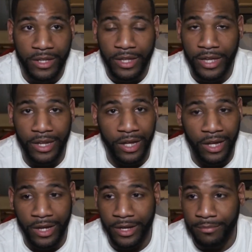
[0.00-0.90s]

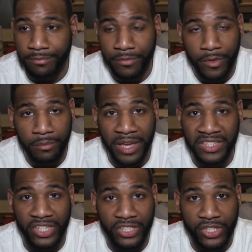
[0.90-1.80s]
and
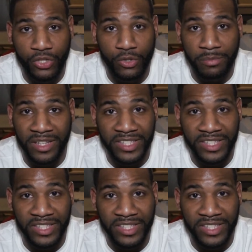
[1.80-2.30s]
basically just use my